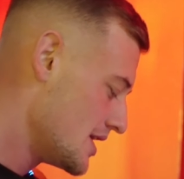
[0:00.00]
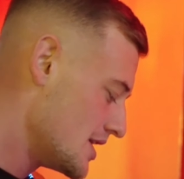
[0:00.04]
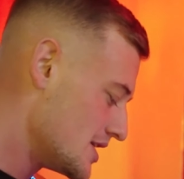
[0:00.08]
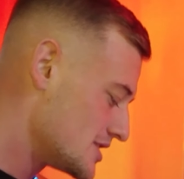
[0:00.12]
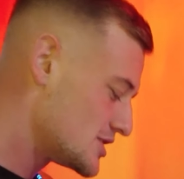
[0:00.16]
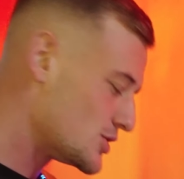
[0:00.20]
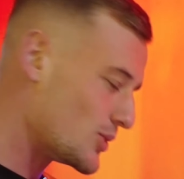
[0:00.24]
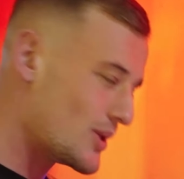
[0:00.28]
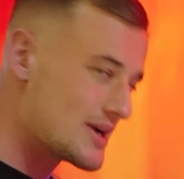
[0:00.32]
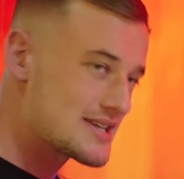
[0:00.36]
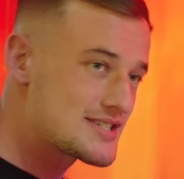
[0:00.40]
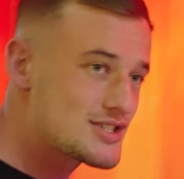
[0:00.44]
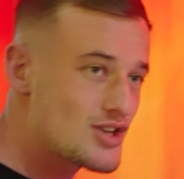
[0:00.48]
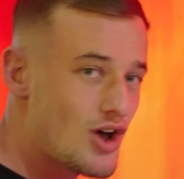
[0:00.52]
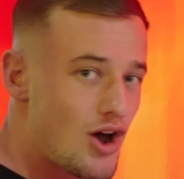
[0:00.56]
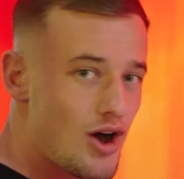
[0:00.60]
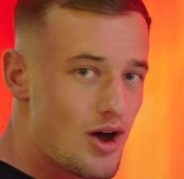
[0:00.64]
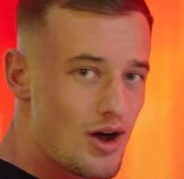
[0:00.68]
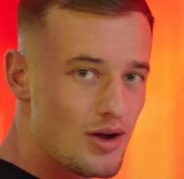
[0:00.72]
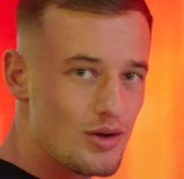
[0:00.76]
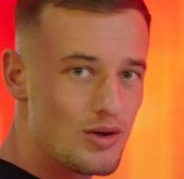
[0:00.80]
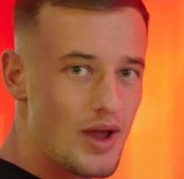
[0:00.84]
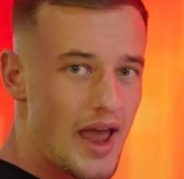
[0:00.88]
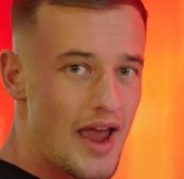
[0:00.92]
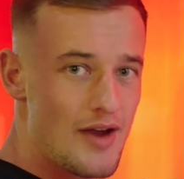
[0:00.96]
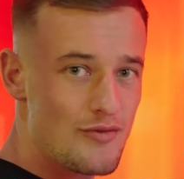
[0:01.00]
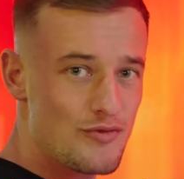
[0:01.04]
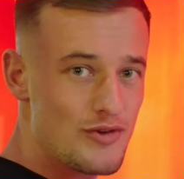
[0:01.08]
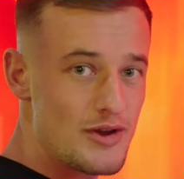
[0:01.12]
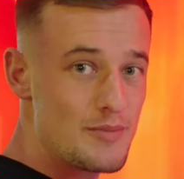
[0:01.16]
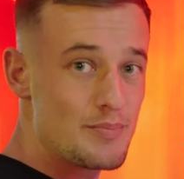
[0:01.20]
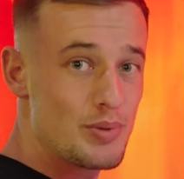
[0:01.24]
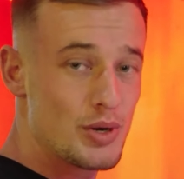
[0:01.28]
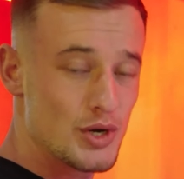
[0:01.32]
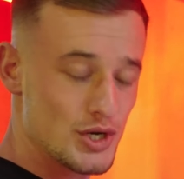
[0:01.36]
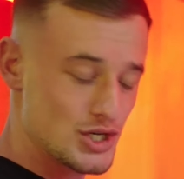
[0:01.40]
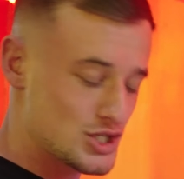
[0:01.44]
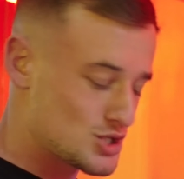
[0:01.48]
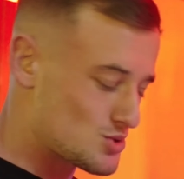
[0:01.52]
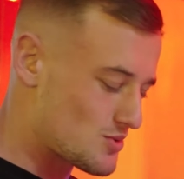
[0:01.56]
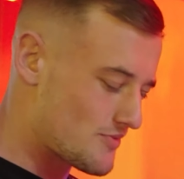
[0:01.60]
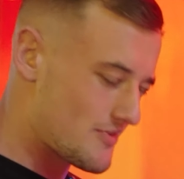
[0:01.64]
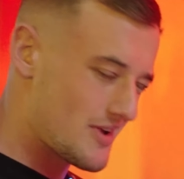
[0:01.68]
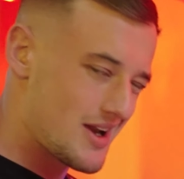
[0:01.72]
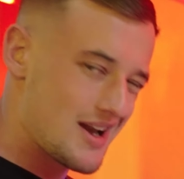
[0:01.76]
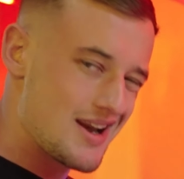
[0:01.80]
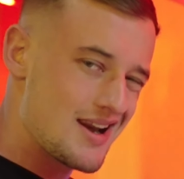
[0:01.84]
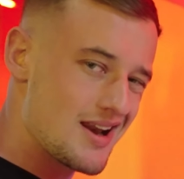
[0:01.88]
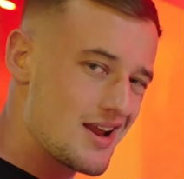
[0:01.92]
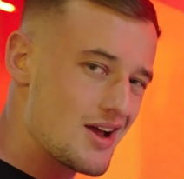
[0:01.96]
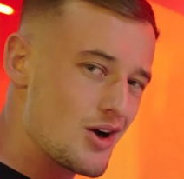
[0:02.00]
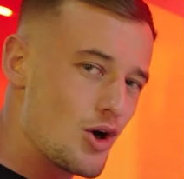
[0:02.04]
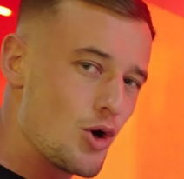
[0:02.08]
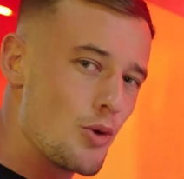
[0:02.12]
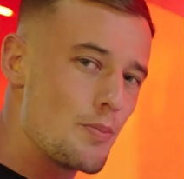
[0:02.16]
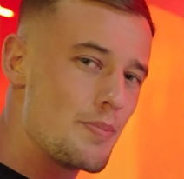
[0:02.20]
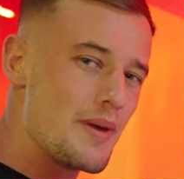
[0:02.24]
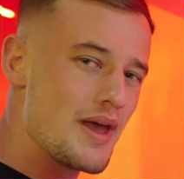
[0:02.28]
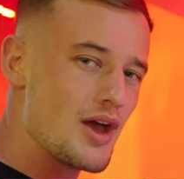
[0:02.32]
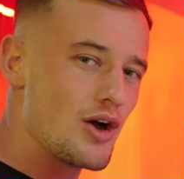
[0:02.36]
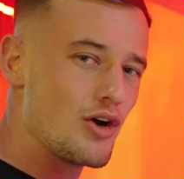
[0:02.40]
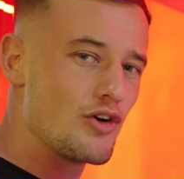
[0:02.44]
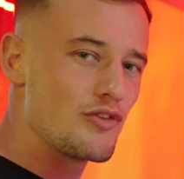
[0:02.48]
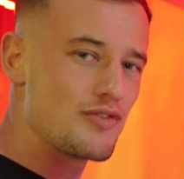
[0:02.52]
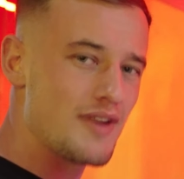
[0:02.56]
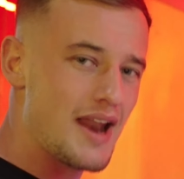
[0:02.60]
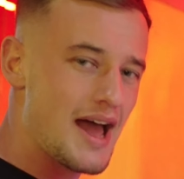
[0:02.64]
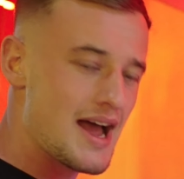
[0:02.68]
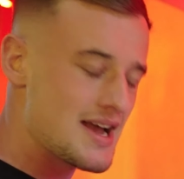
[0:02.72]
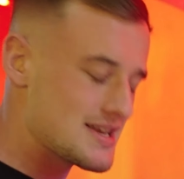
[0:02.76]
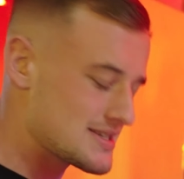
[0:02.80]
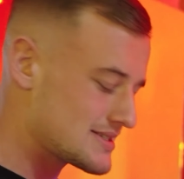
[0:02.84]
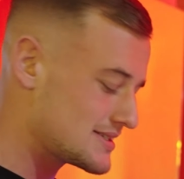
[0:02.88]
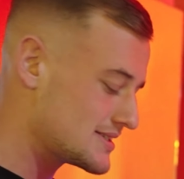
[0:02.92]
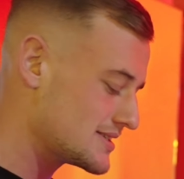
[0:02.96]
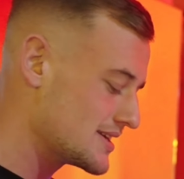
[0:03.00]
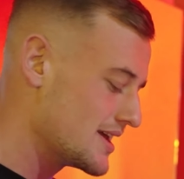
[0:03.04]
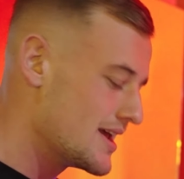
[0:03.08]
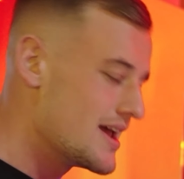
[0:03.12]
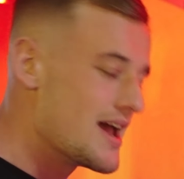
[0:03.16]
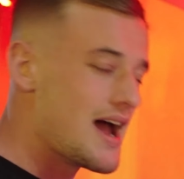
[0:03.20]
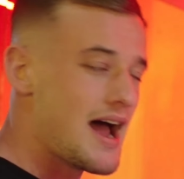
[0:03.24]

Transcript: So I start every push with a little bit of lats,